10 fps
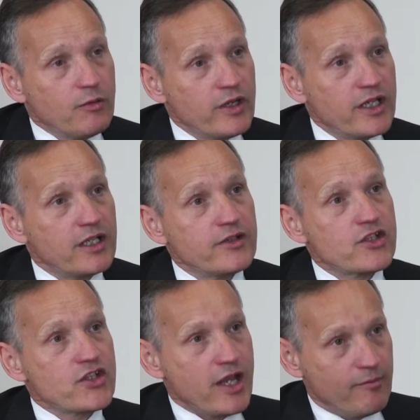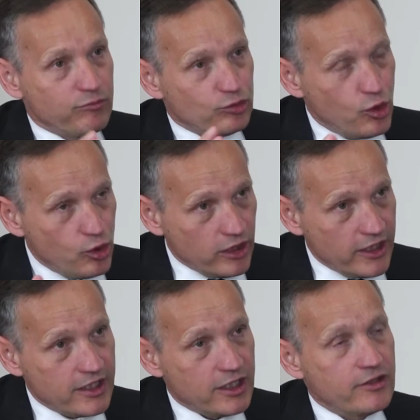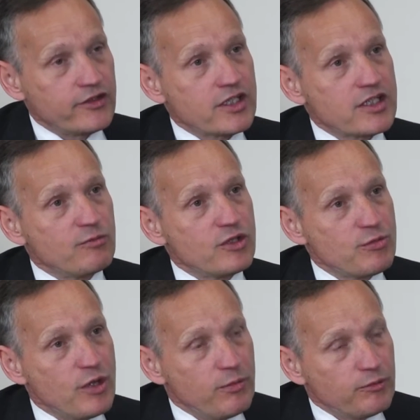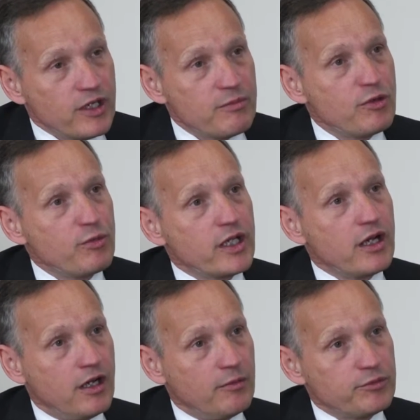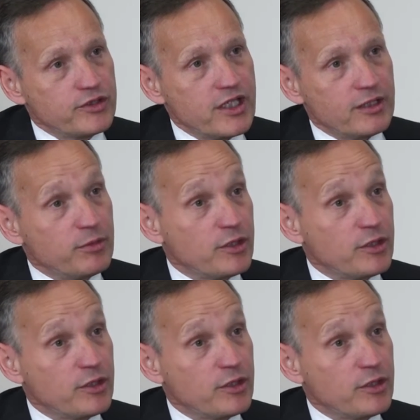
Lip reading: We can understand broadly the context in which we operate, but we can't predict